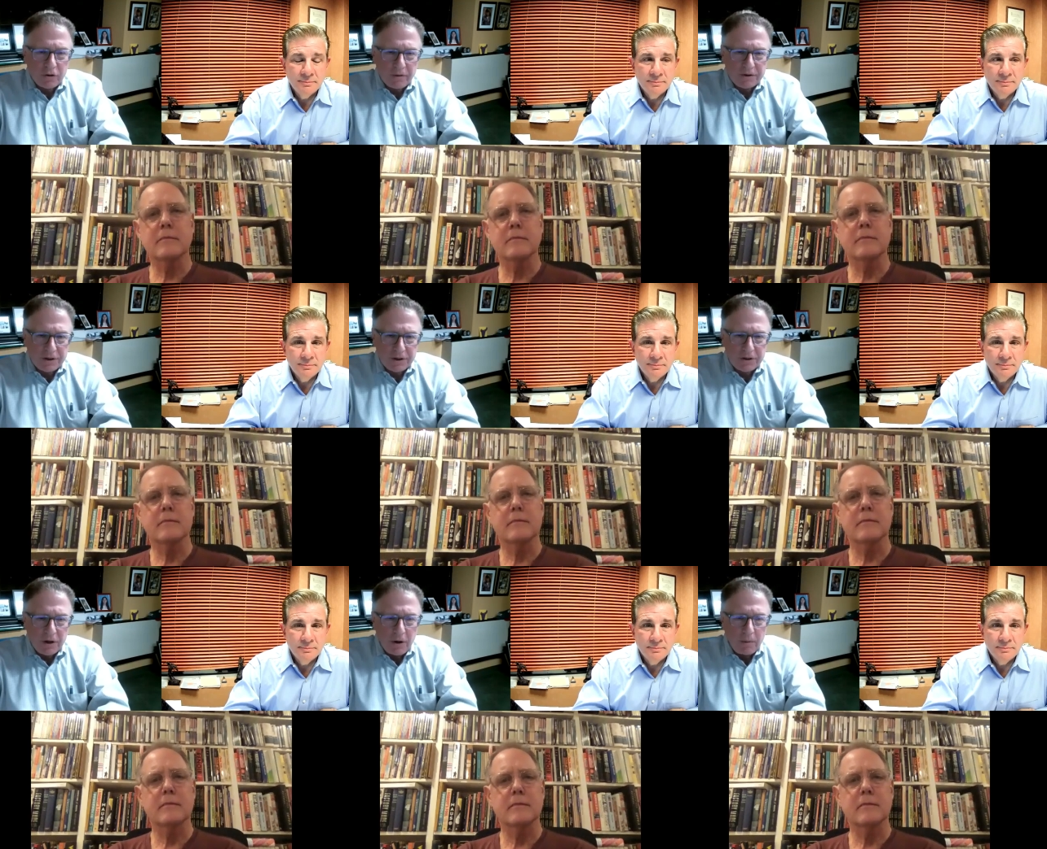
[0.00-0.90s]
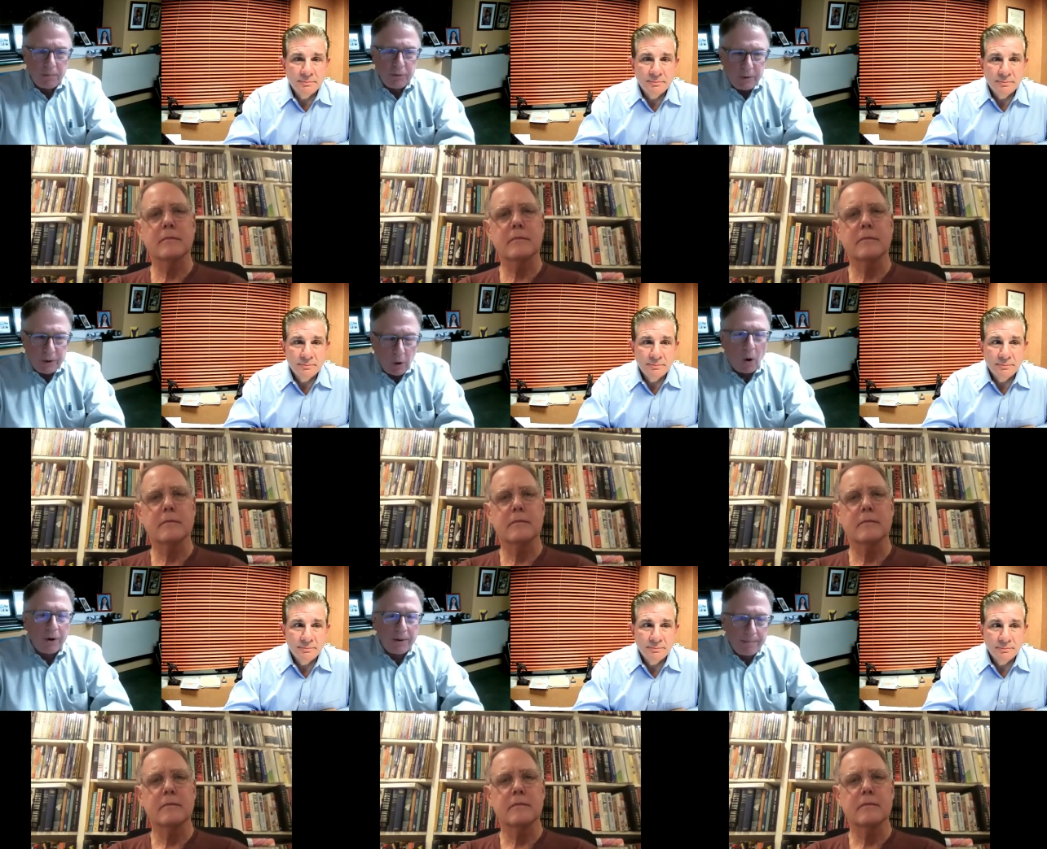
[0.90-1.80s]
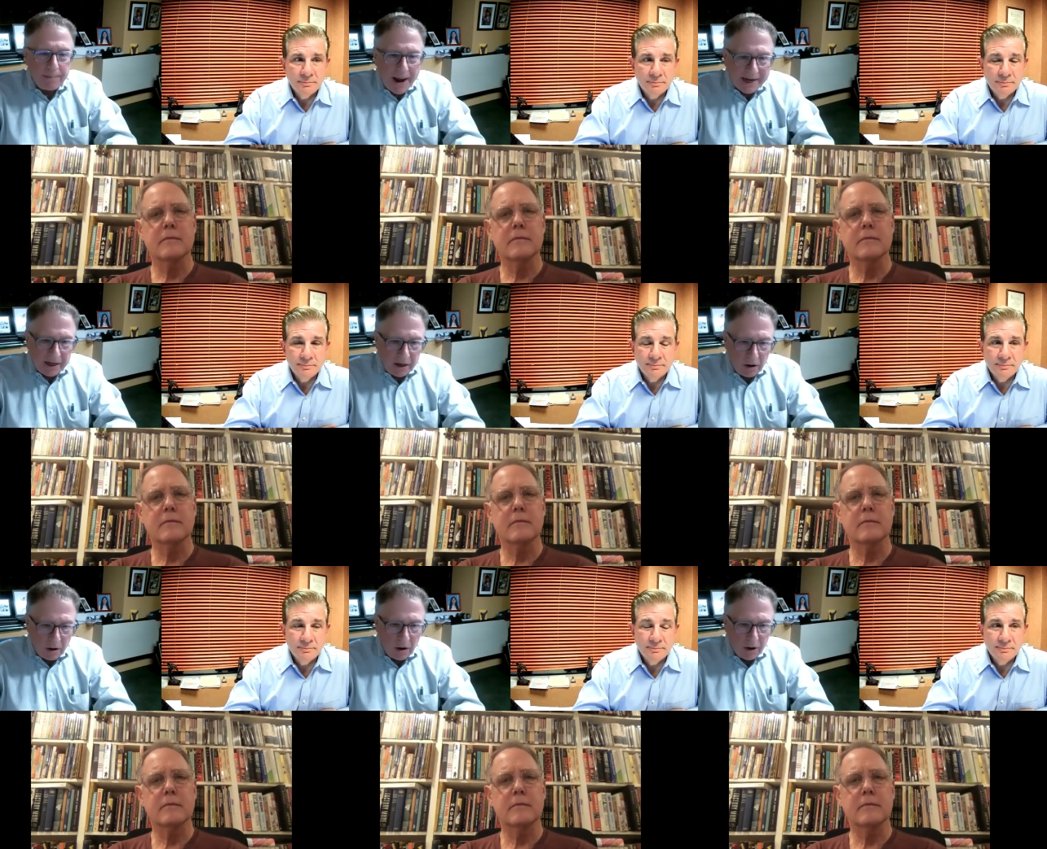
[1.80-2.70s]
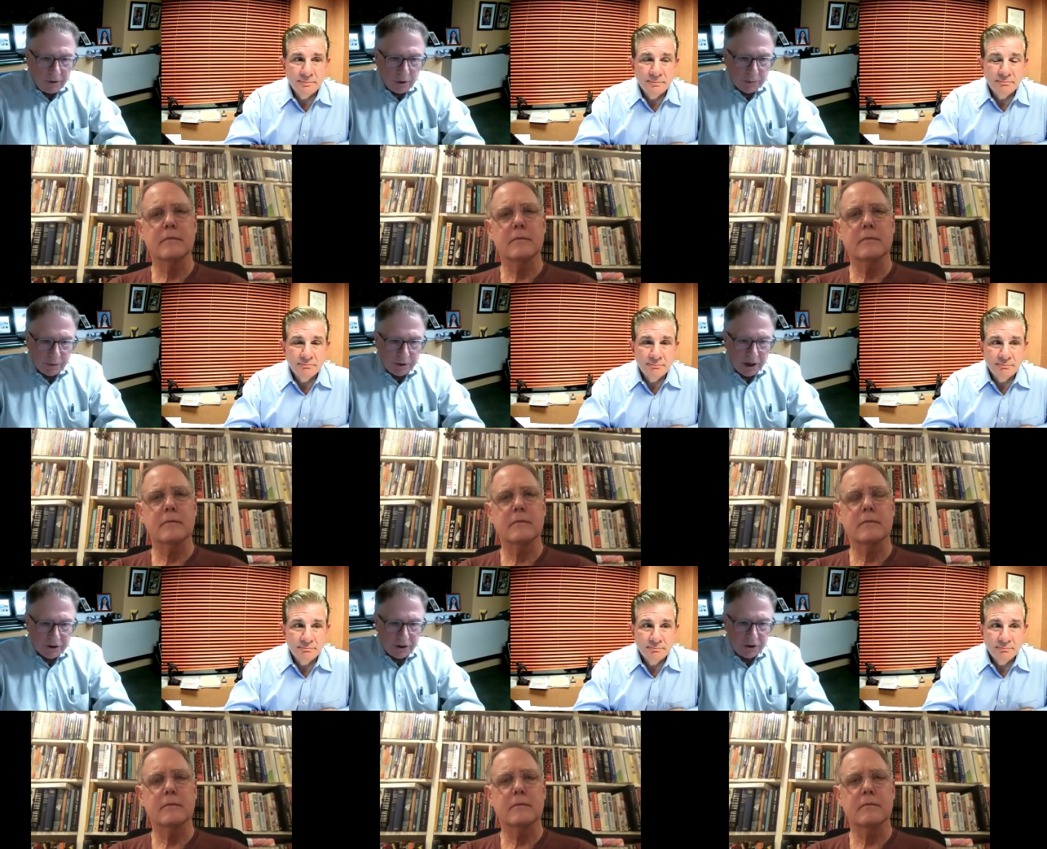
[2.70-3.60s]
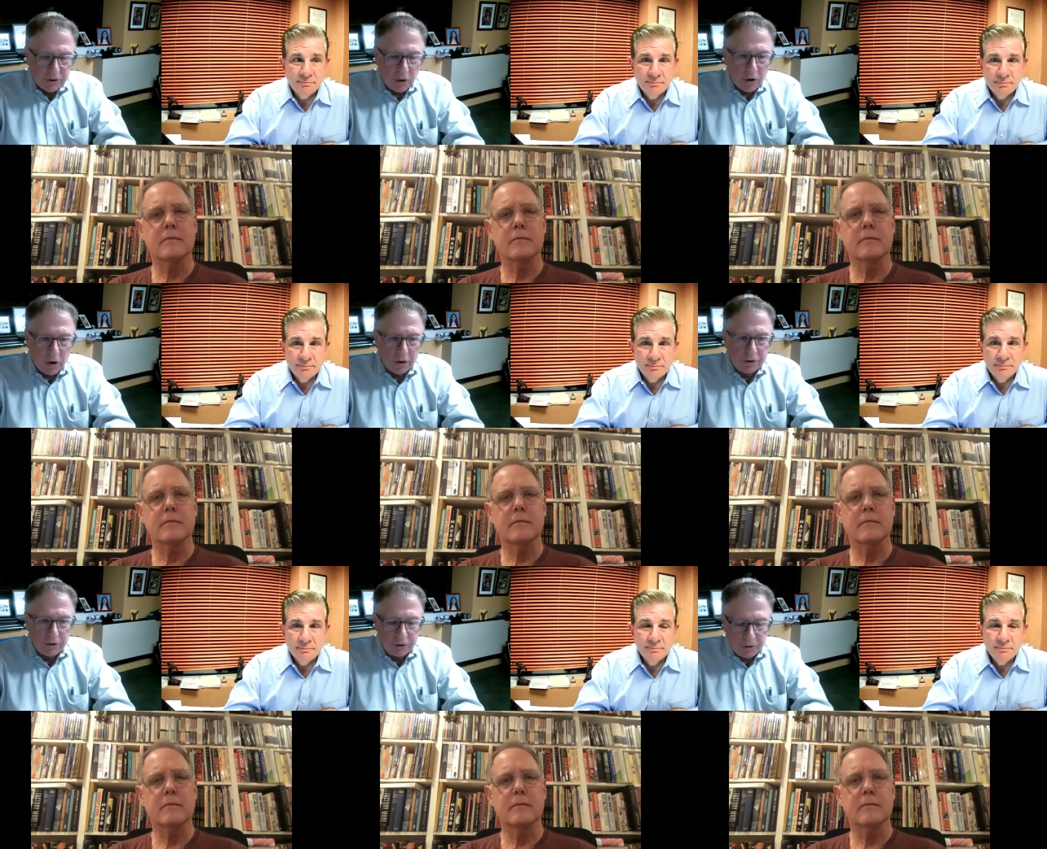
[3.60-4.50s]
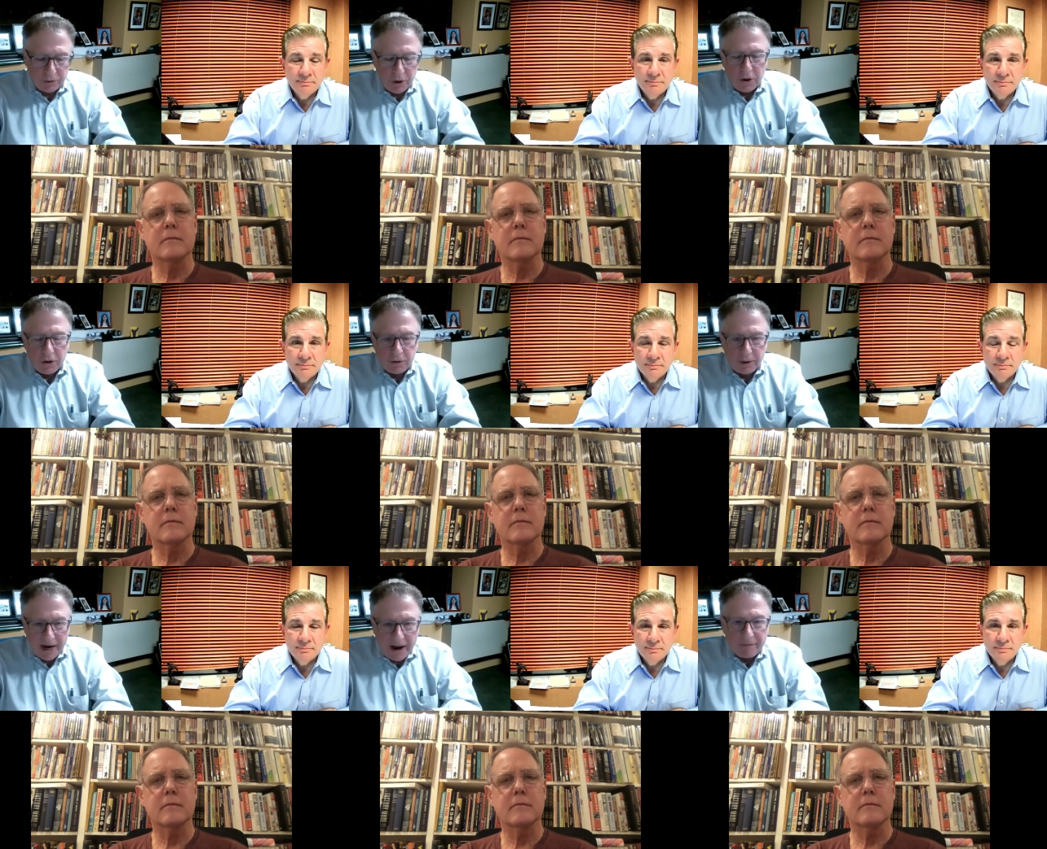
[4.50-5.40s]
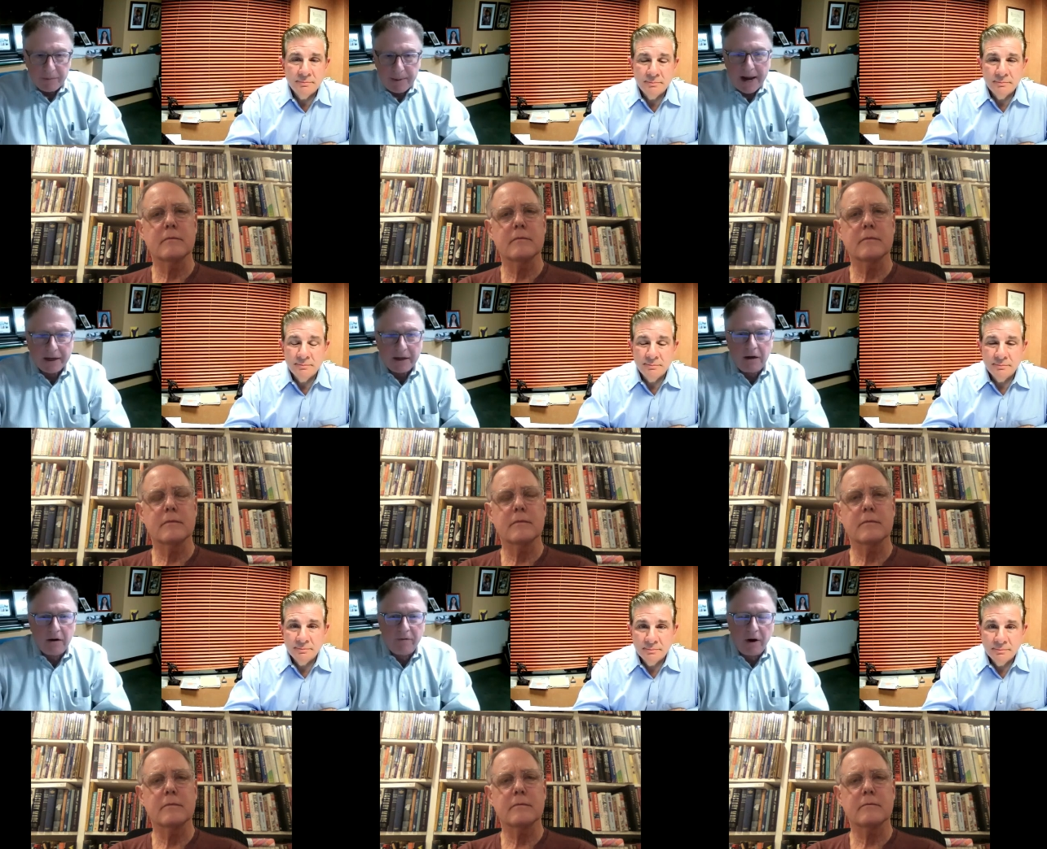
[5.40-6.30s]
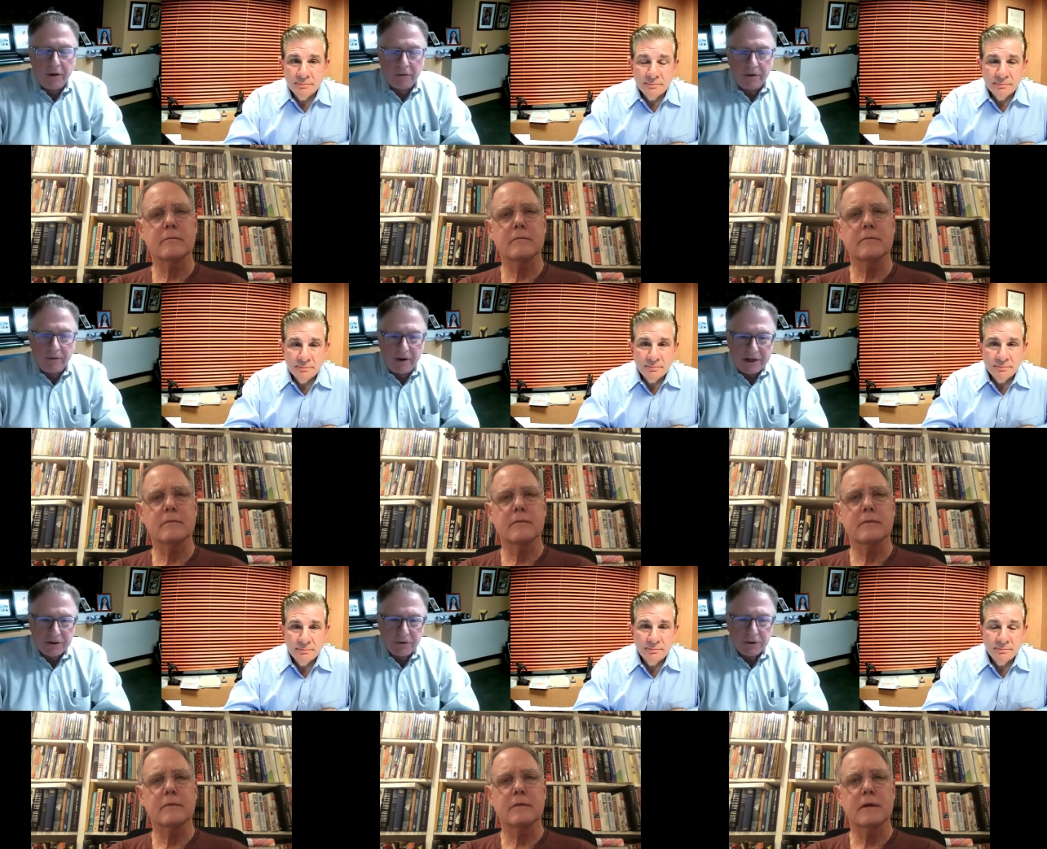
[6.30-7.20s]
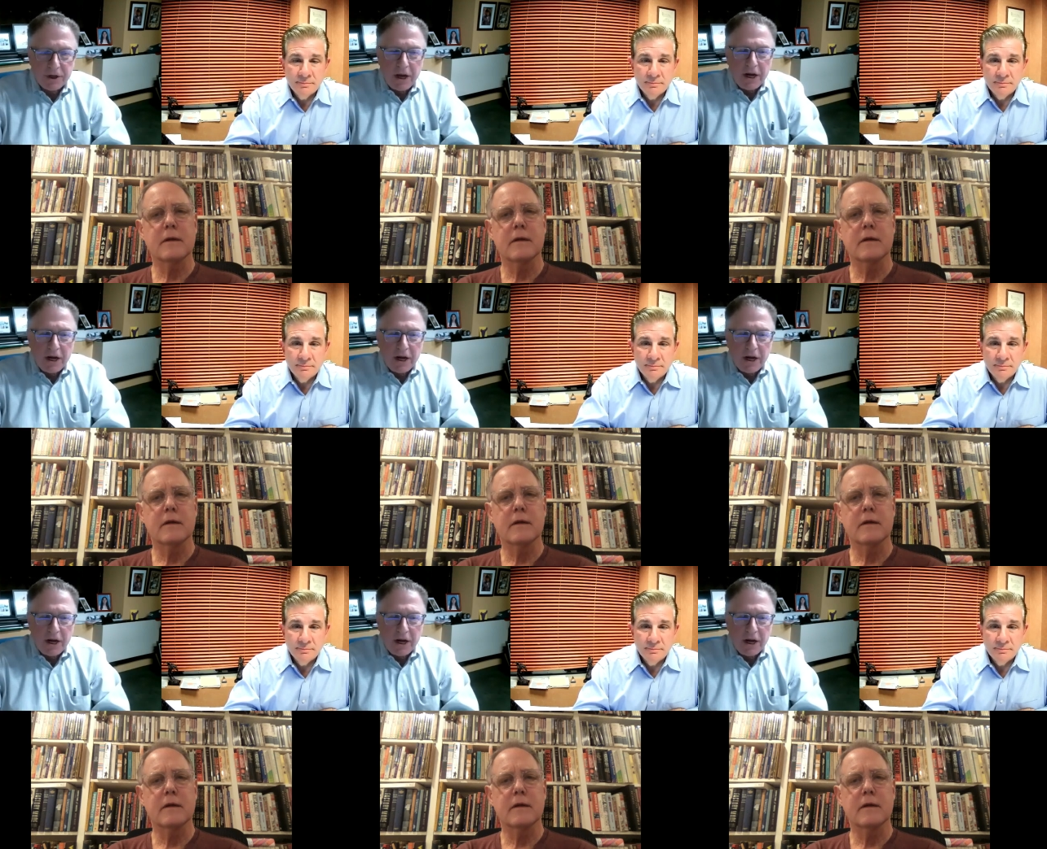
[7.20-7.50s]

Speaker 1: services doing all the backing on those productions, or or do do, do they have the backing of other investors?